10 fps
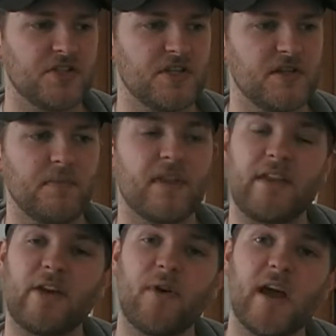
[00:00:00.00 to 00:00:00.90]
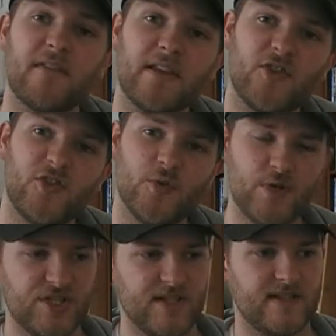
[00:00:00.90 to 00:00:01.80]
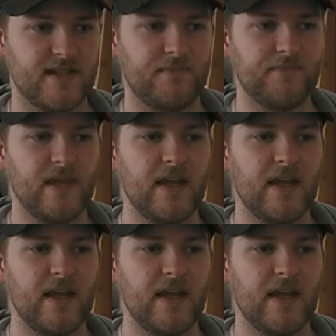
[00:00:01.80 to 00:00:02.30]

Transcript: ships that arrive into the system,